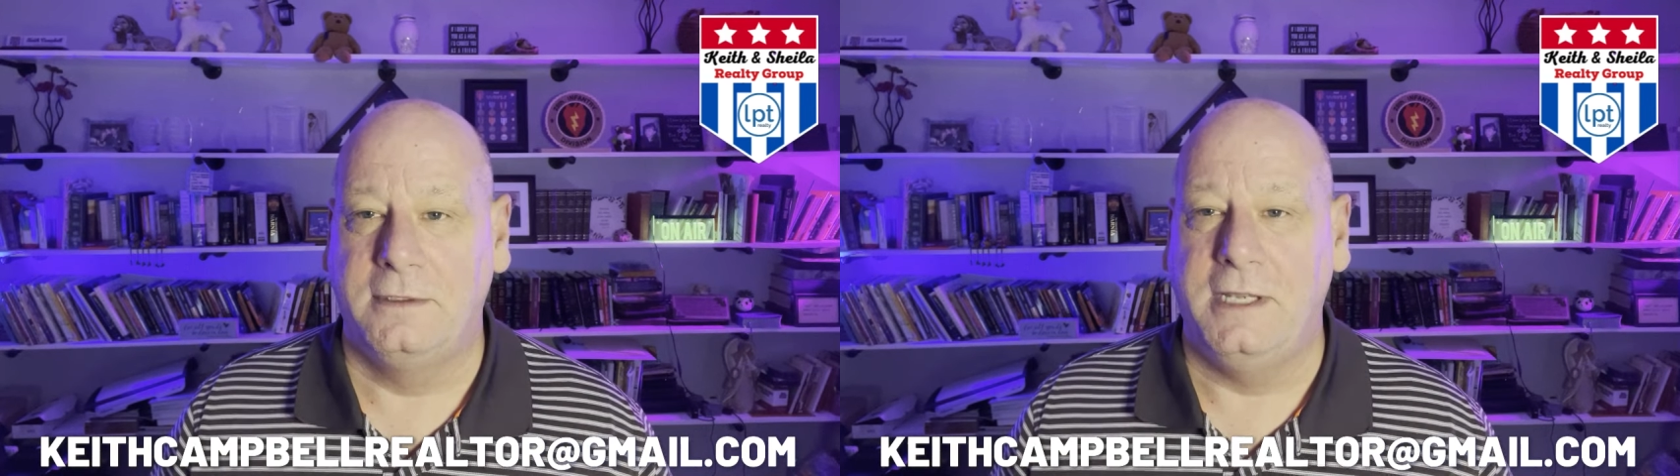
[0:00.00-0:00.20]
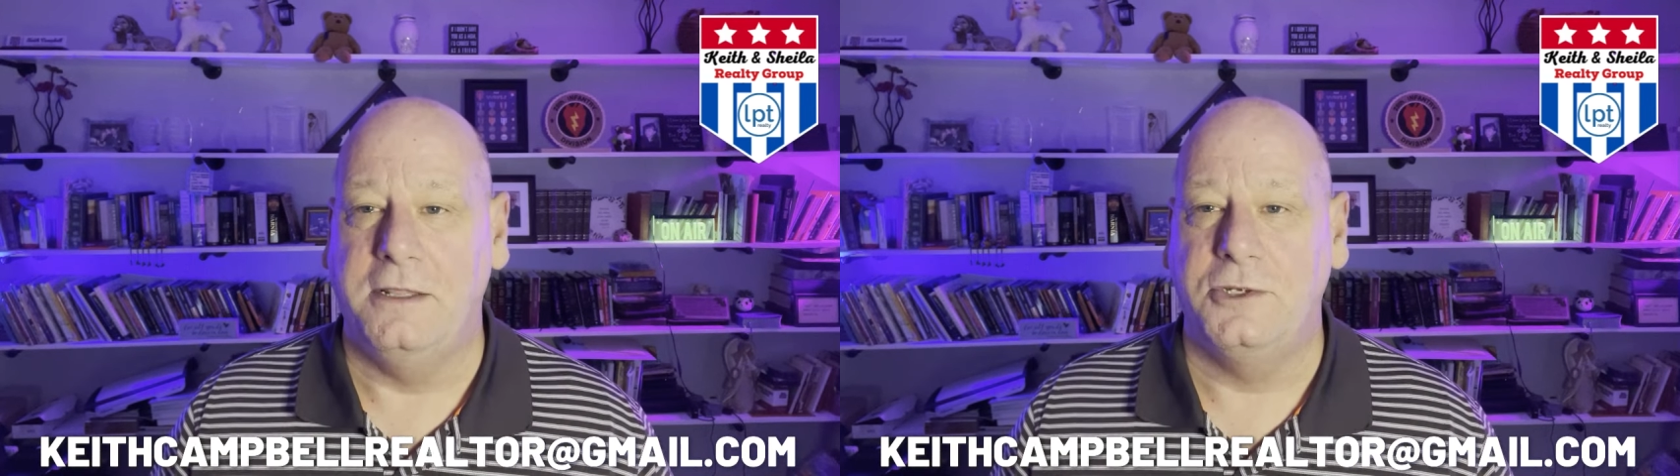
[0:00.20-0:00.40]

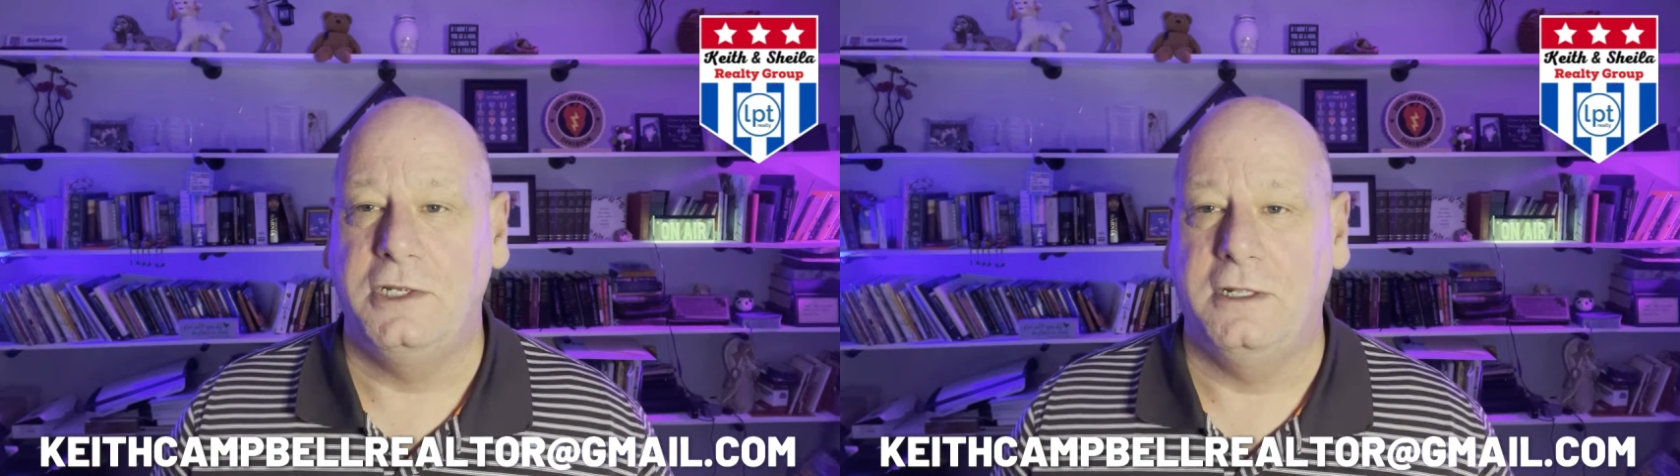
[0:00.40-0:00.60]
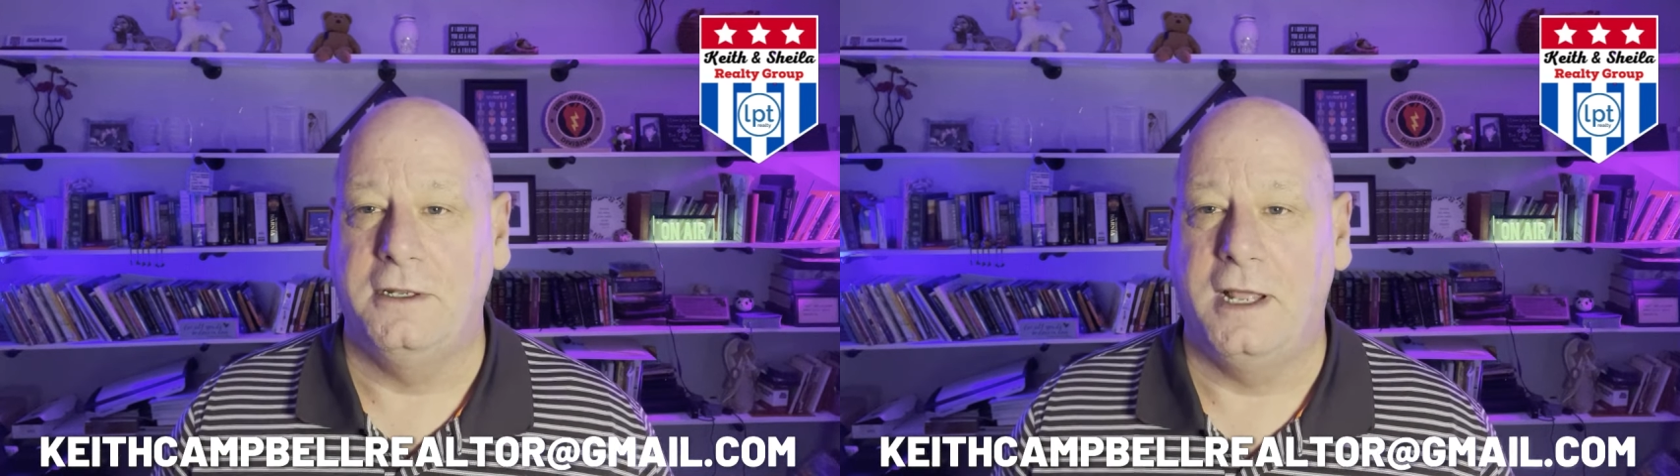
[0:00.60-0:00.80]

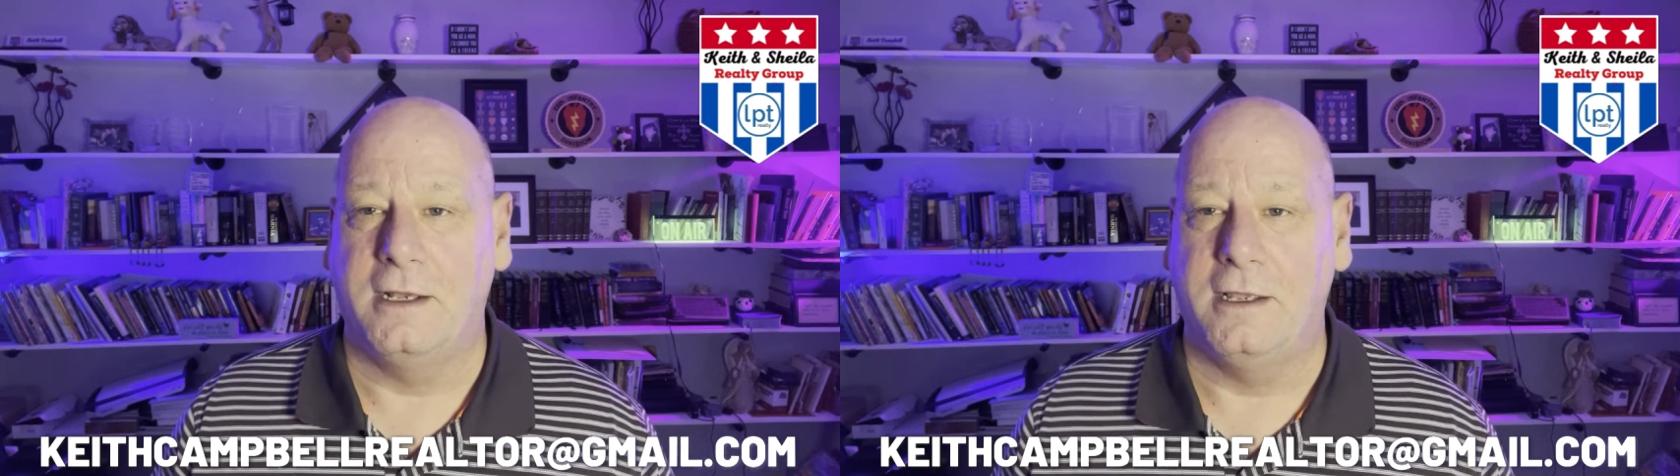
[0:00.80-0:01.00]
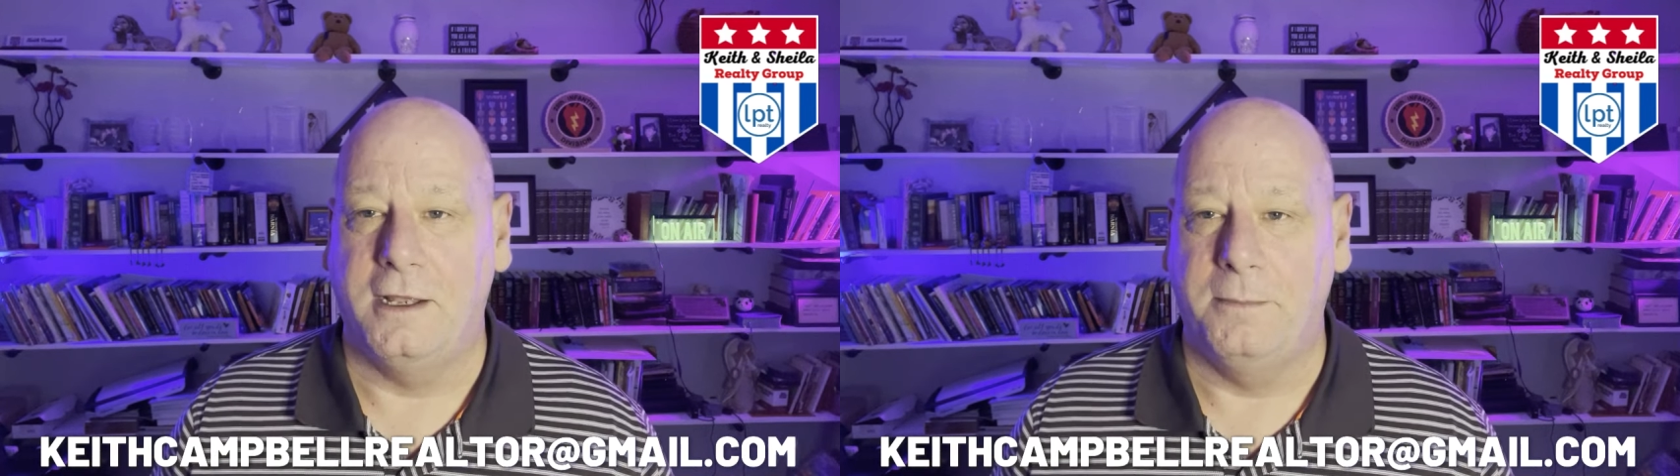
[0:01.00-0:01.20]

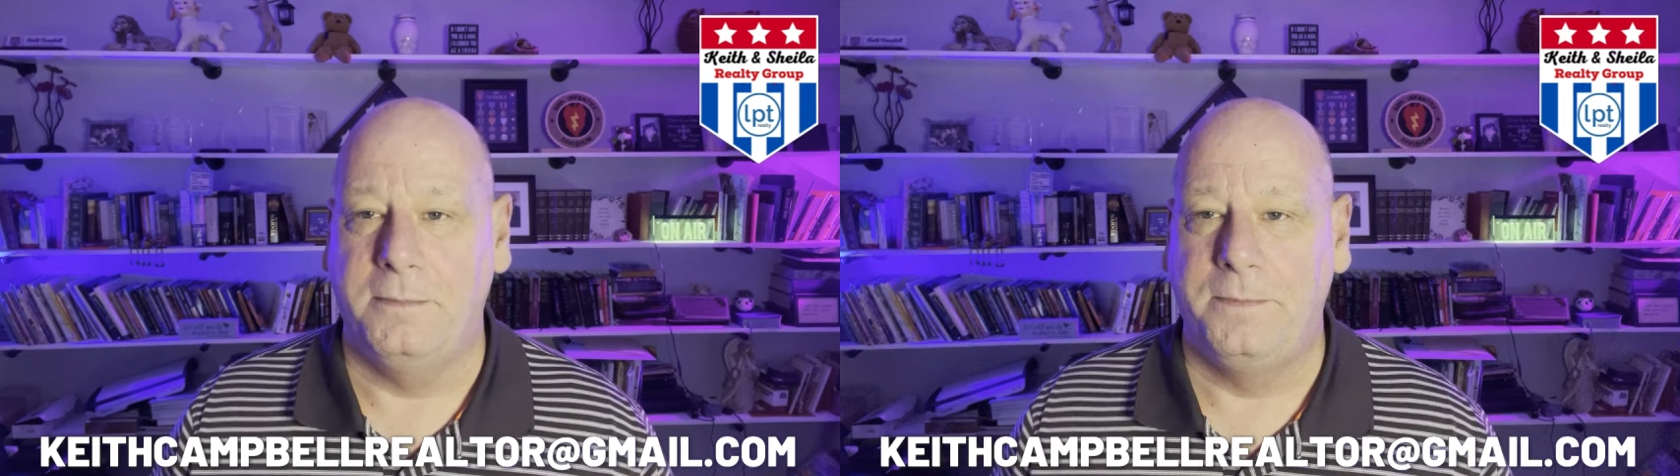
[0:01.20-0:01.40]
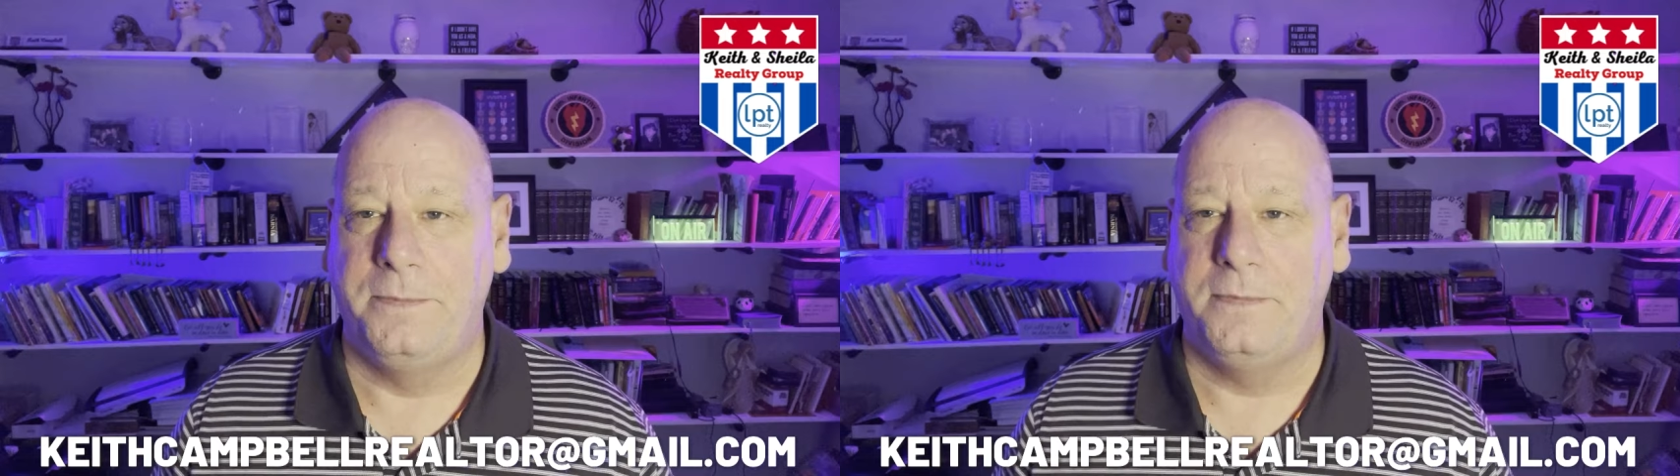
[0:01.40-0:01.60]
keithandsheila.com.
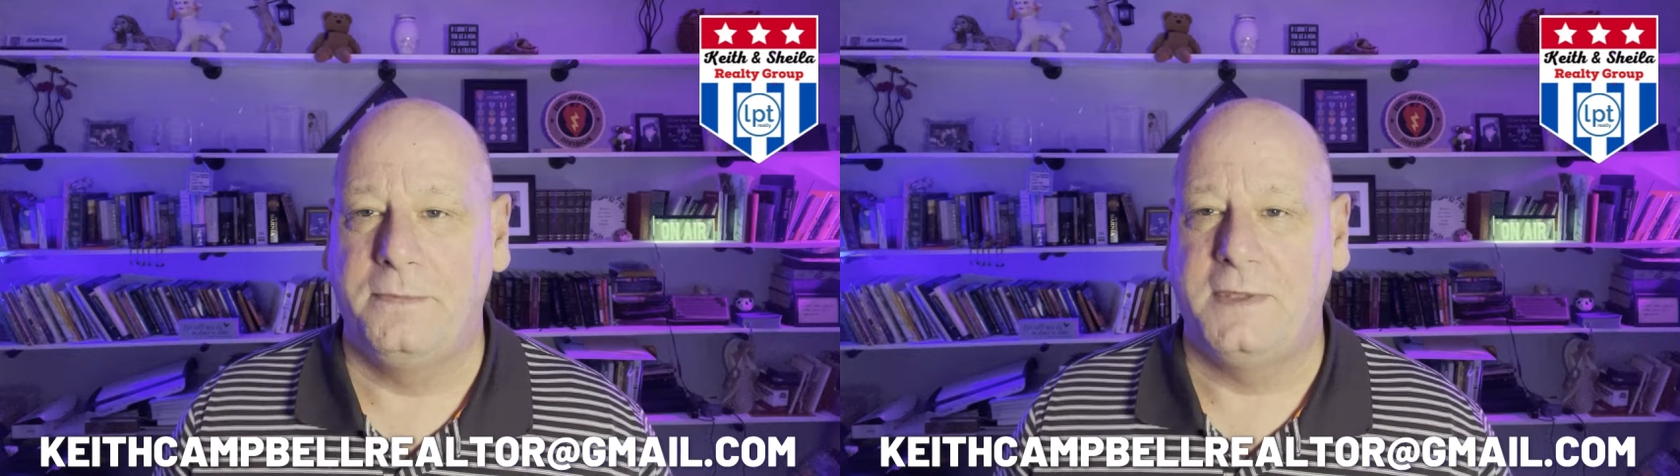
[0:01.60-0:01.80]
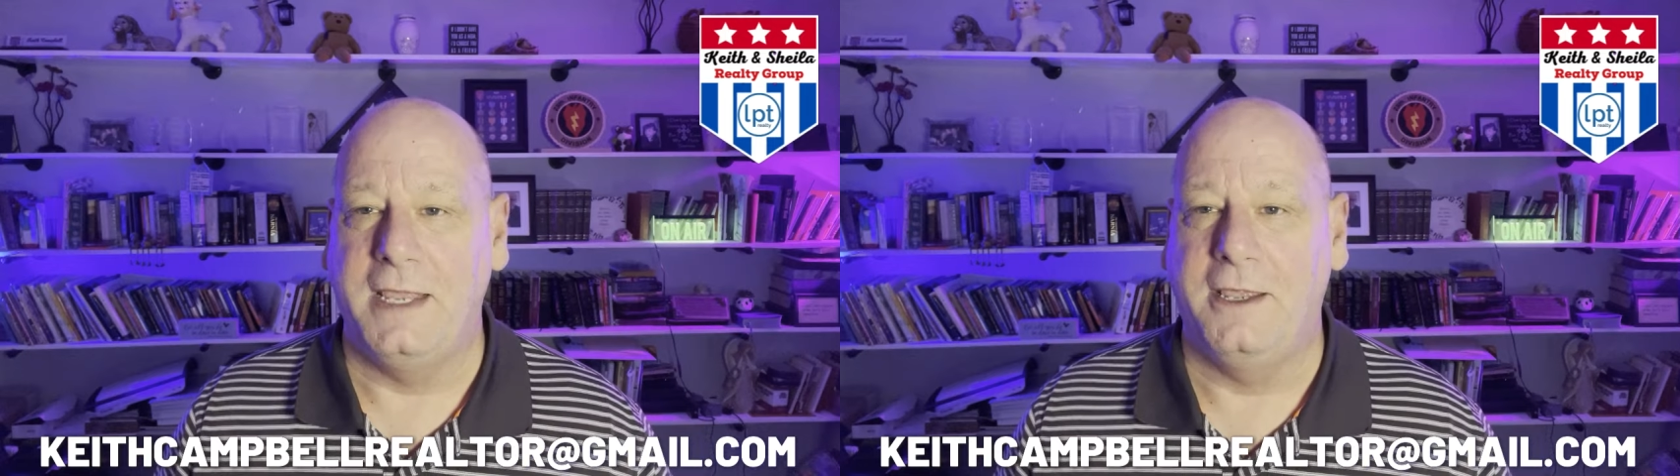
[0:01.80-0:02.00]

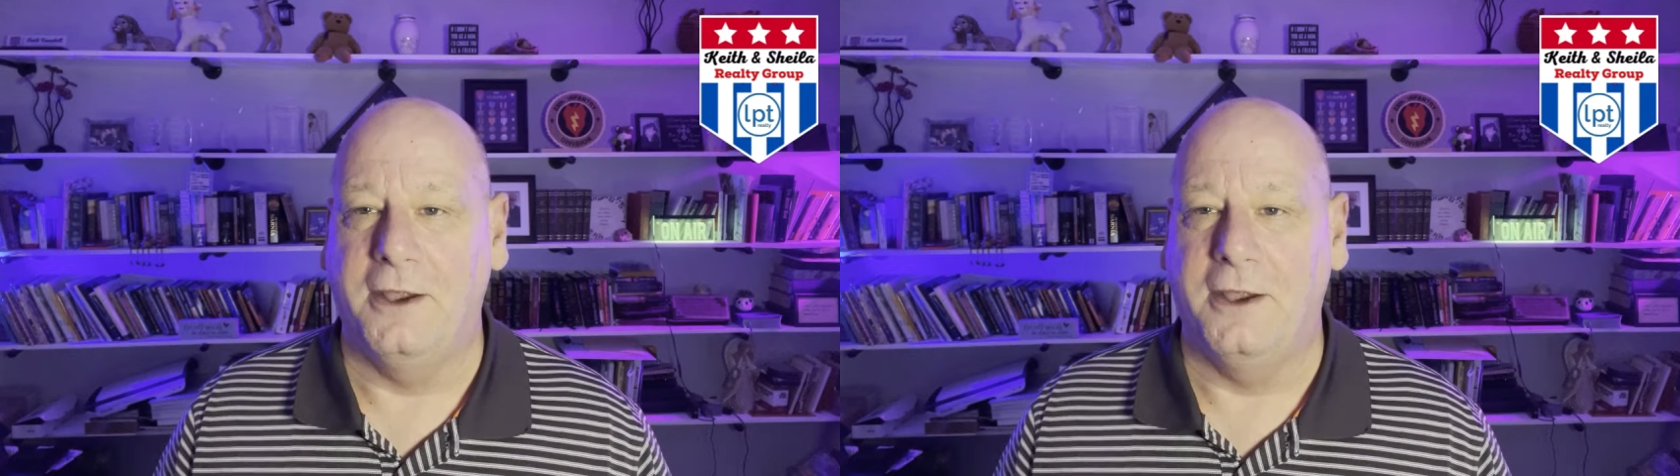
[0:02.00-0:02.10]
Take